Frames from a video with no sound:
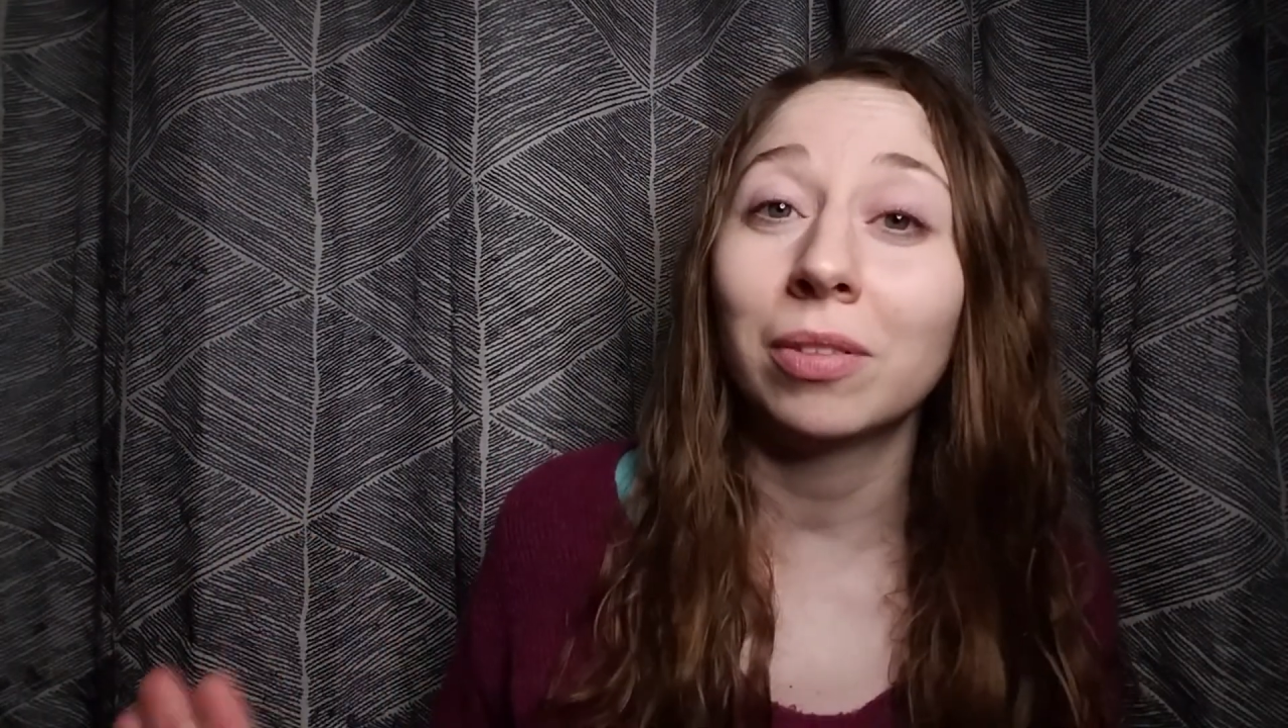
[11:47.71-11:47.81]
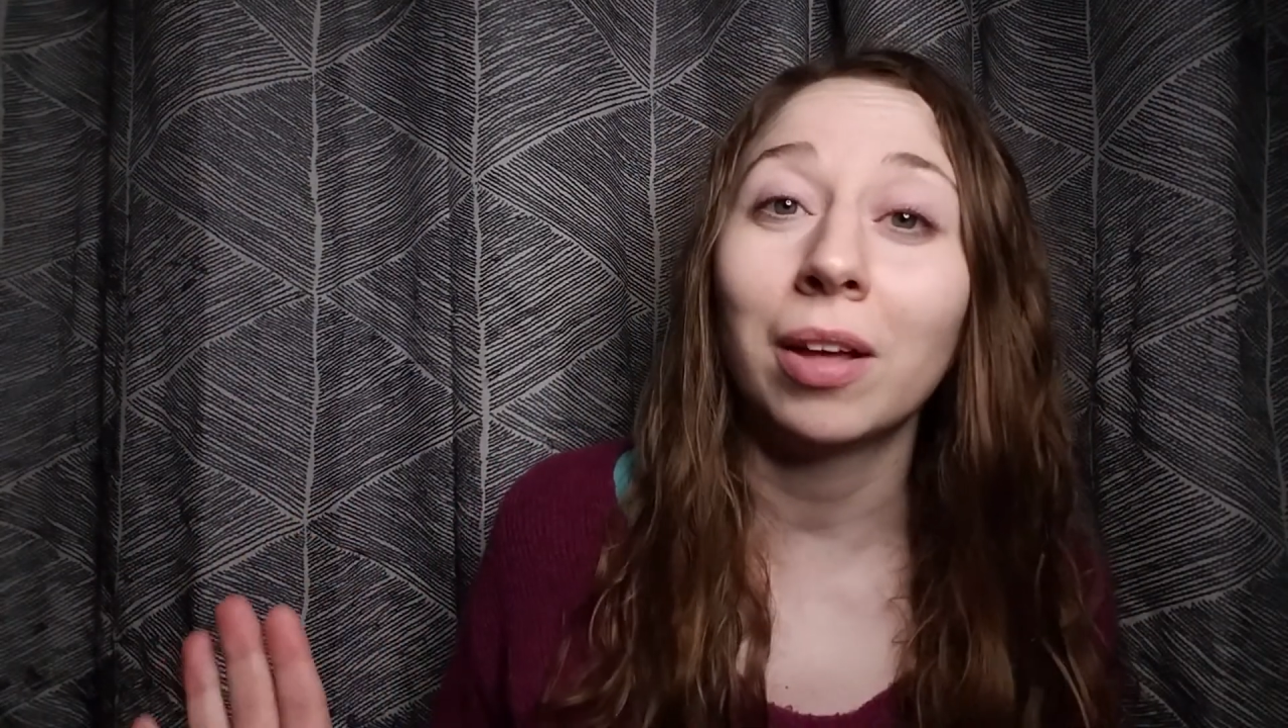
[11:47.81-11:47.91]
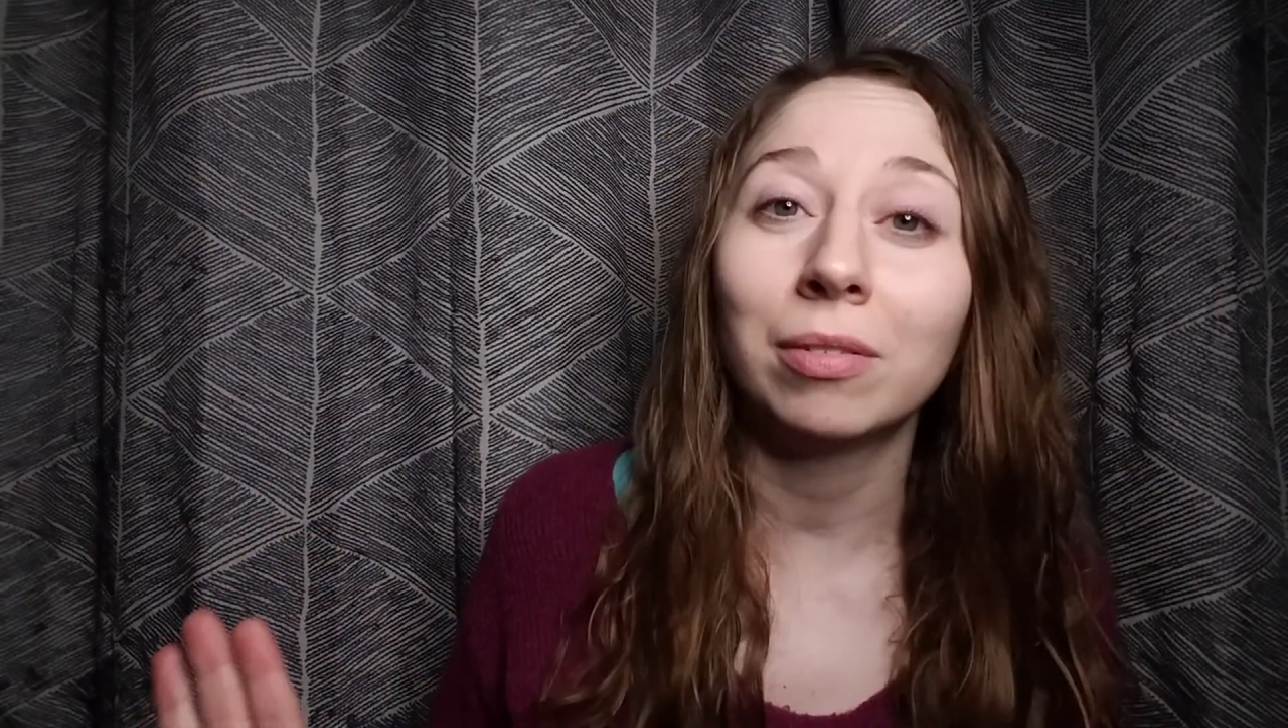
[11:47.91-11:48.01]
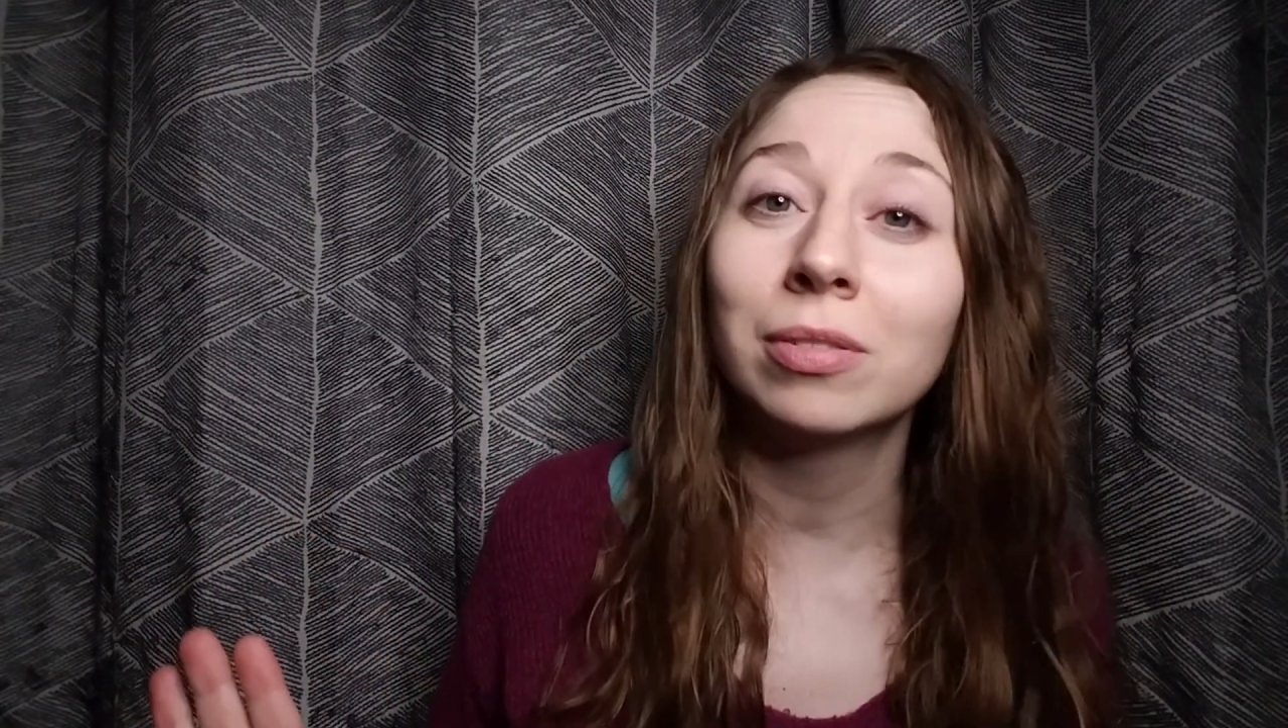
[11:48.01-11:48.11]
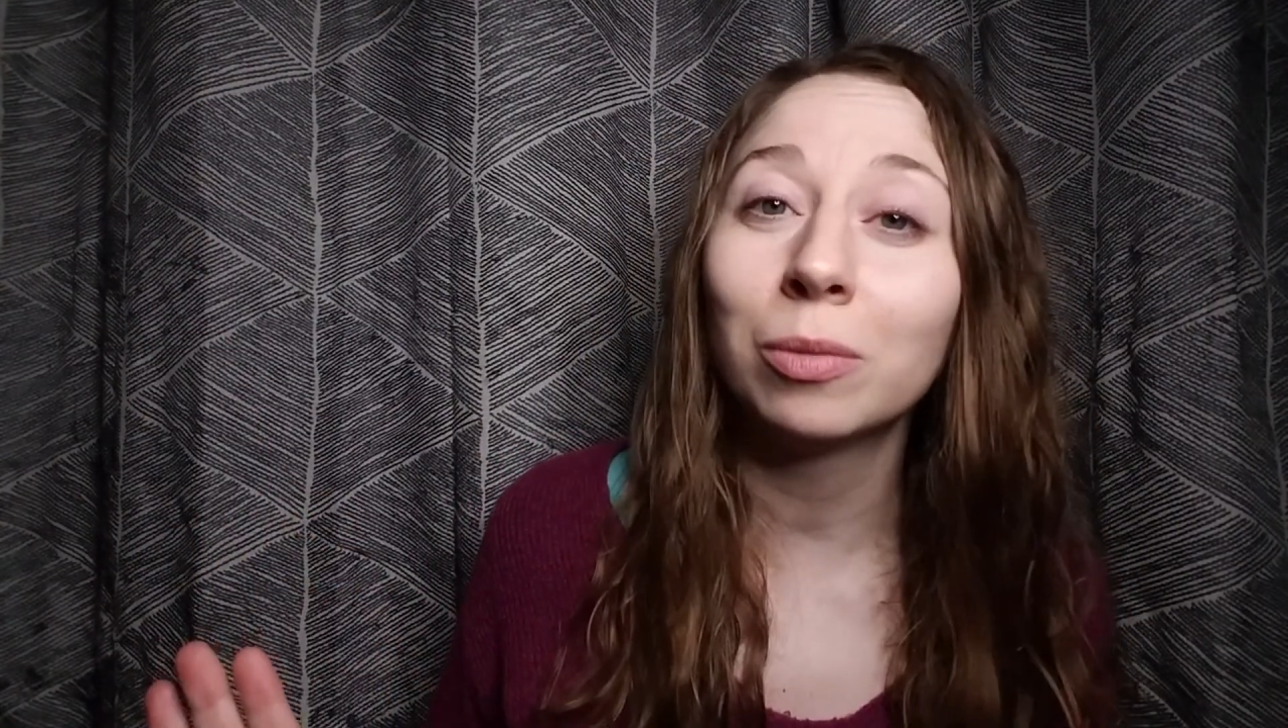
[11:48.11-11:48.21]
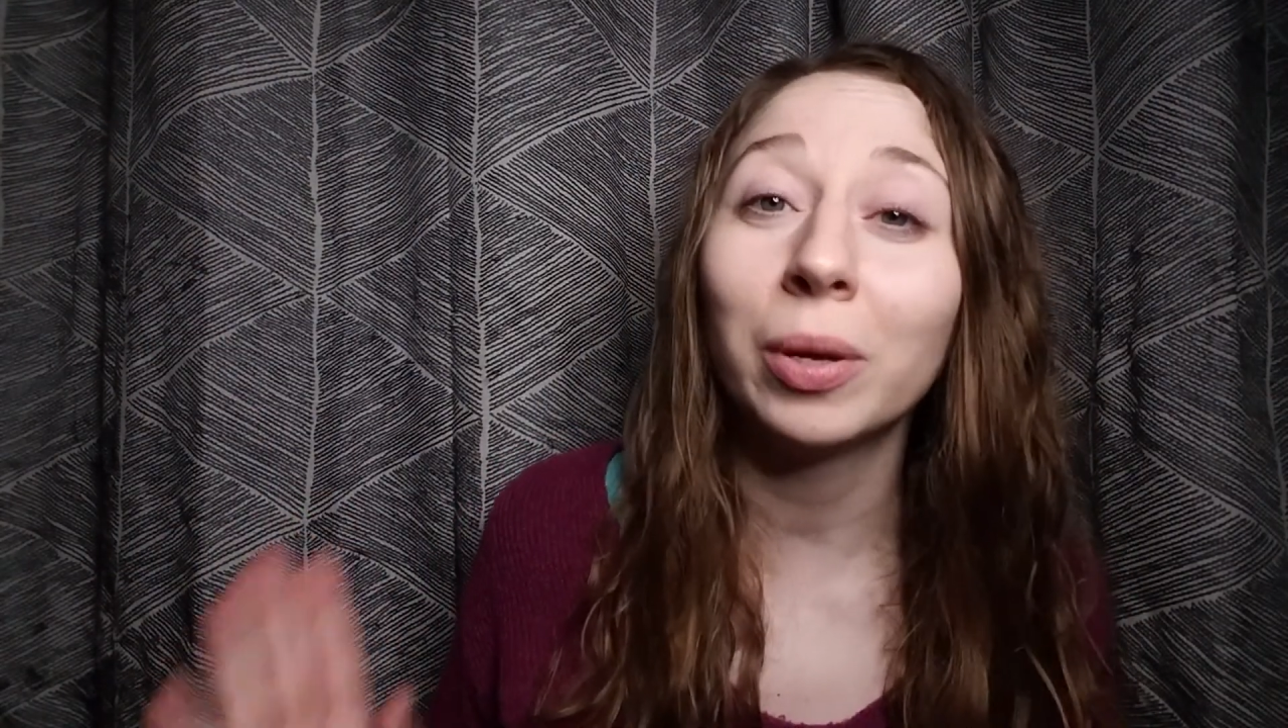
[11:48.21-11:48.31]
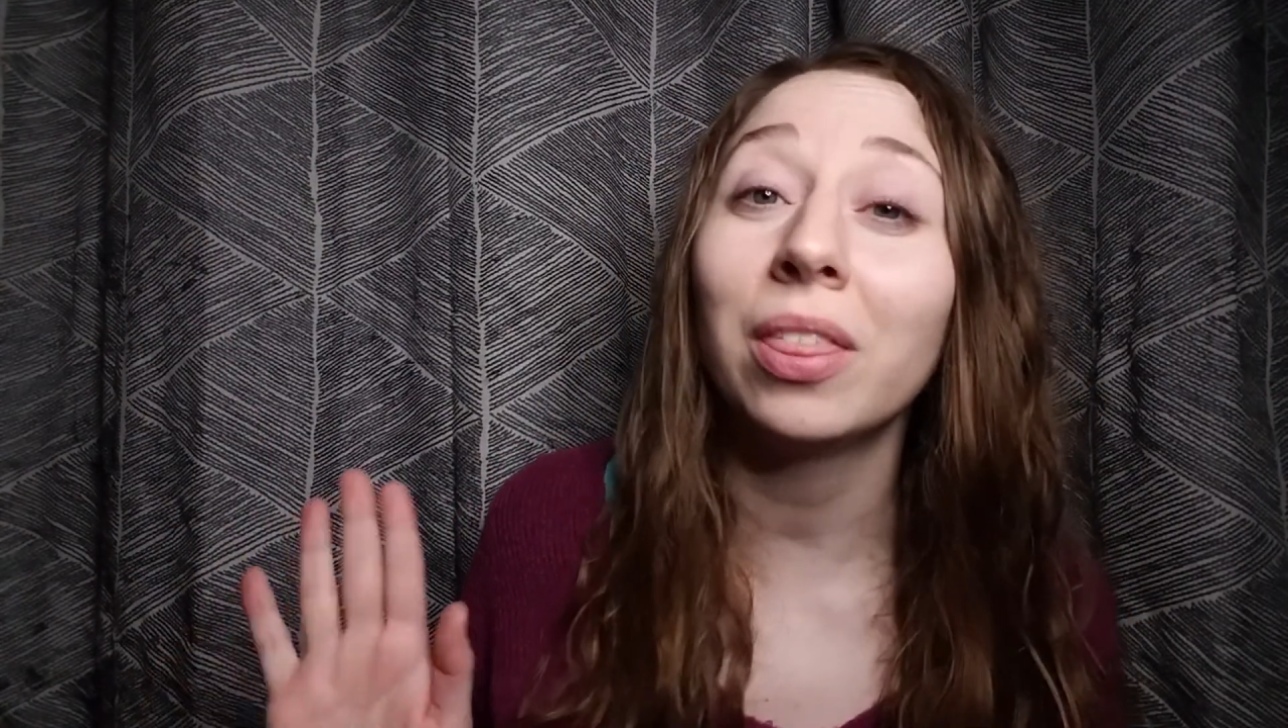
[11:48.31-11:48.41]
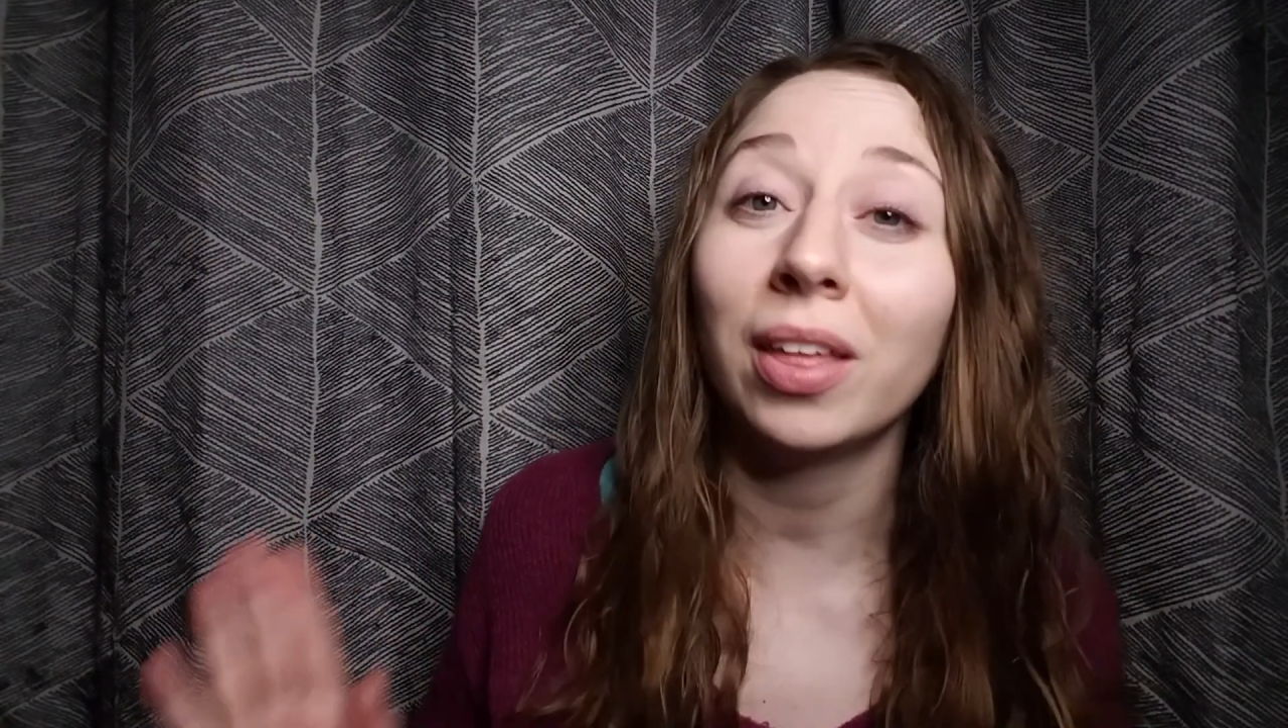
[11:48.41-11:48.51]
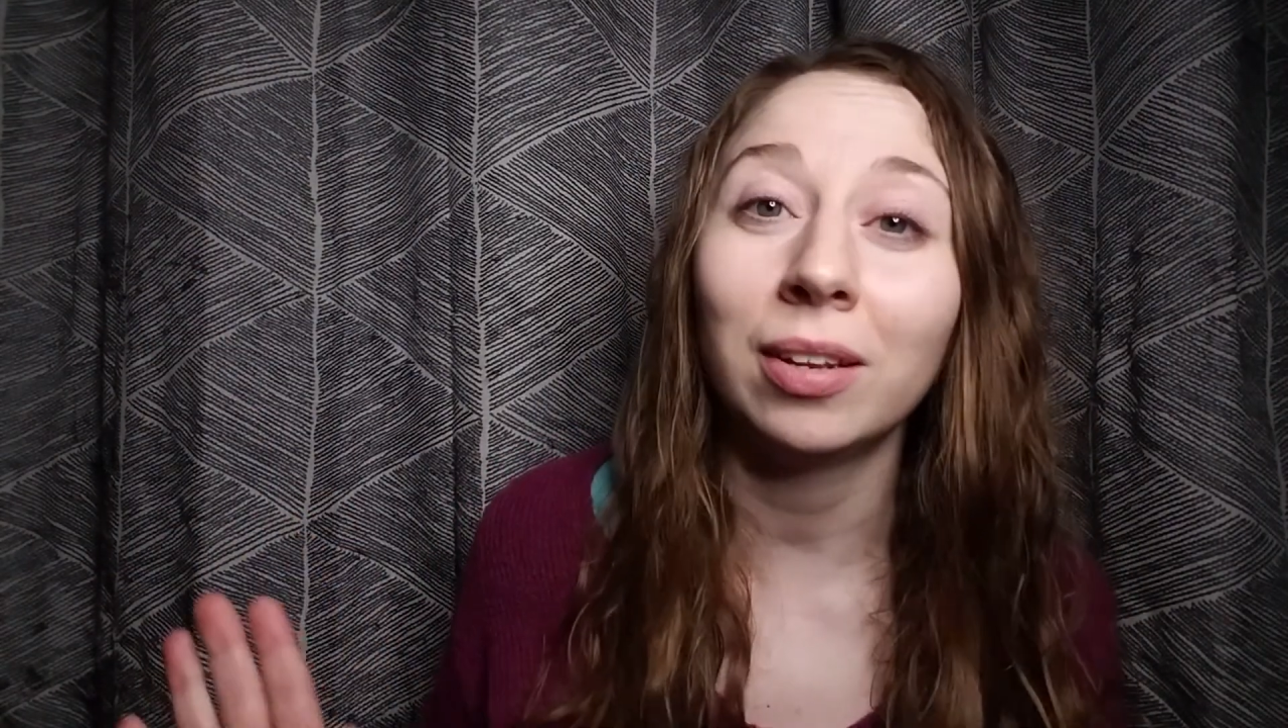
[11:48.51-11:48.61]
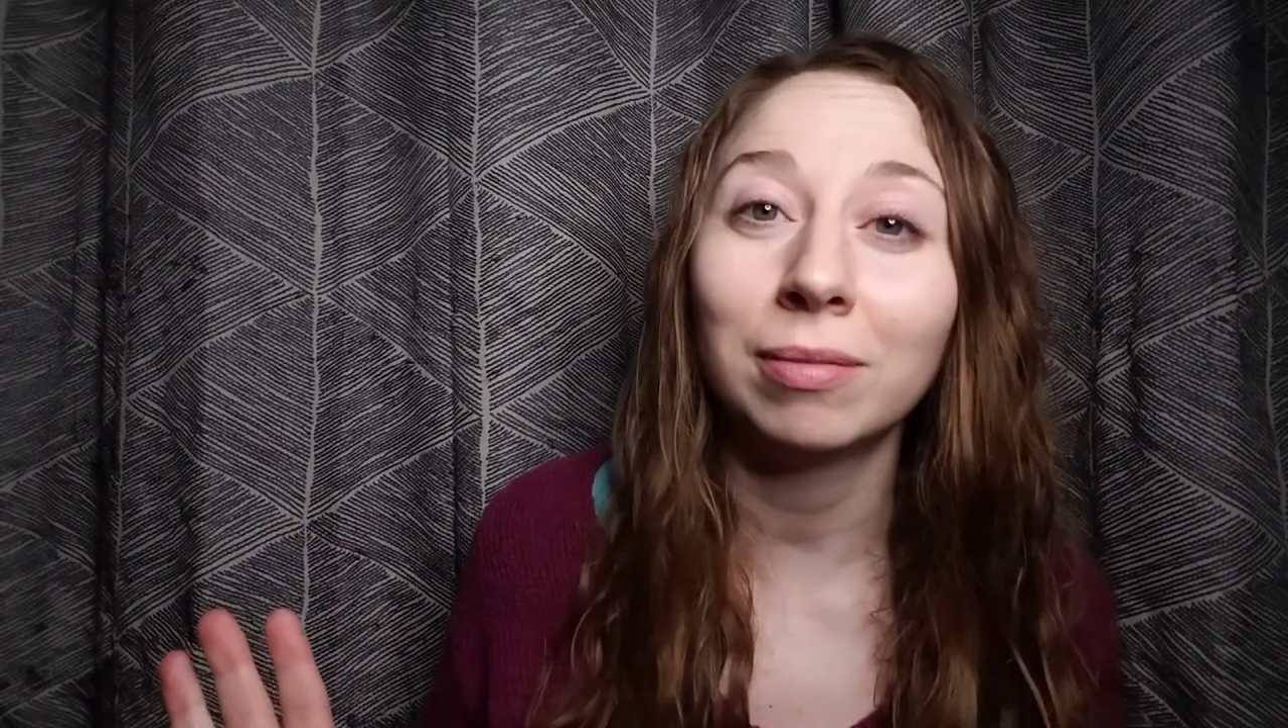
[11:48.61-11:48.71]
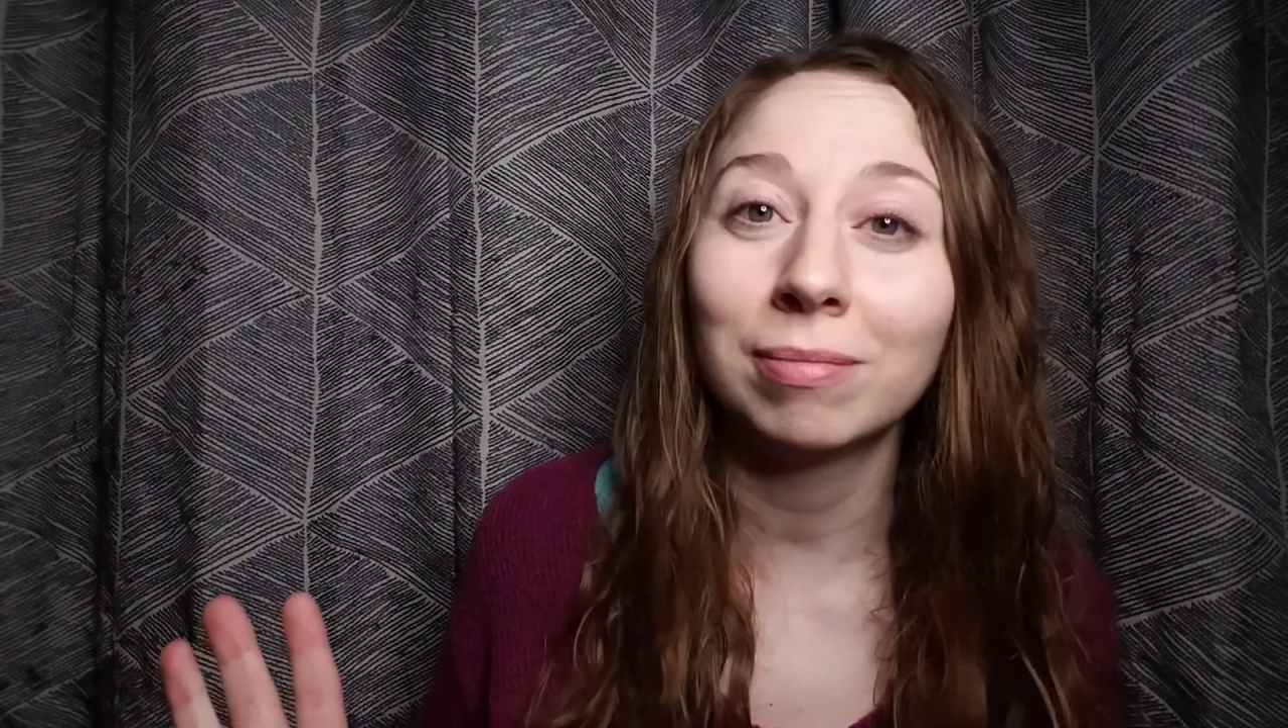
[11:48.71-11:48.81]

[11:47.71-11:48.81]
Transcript: love within.